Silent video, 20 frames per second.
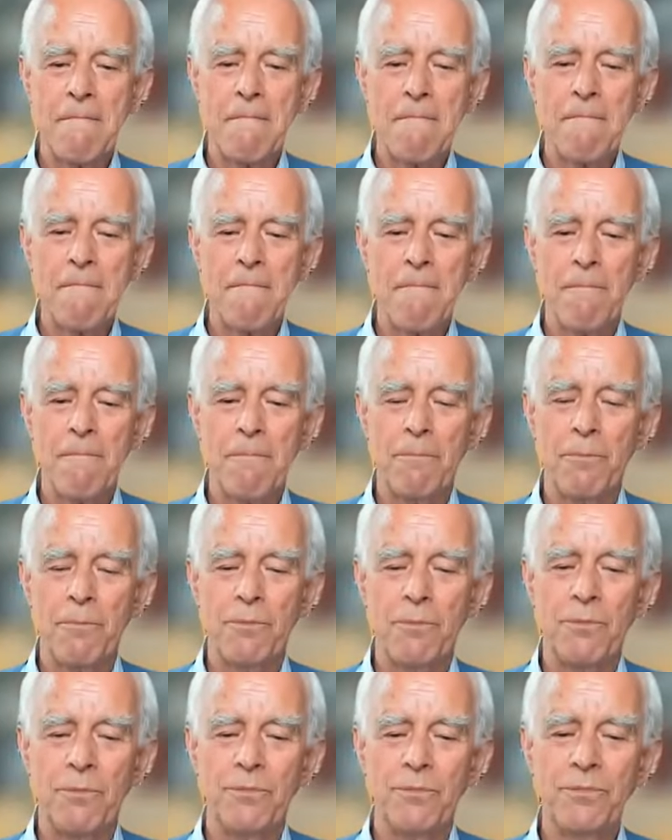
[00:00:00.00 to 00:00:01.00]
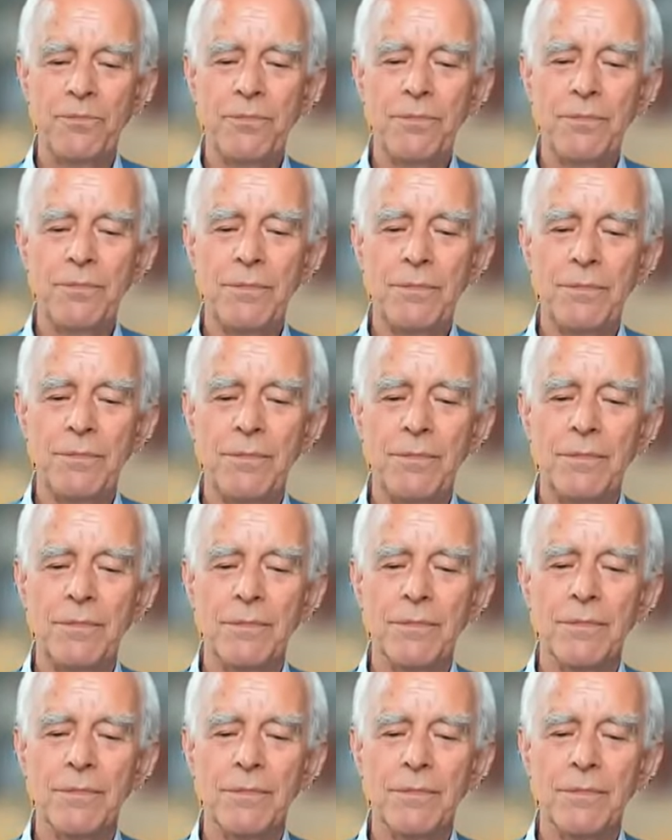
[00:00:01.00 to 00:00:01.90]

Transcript: Nothing is said.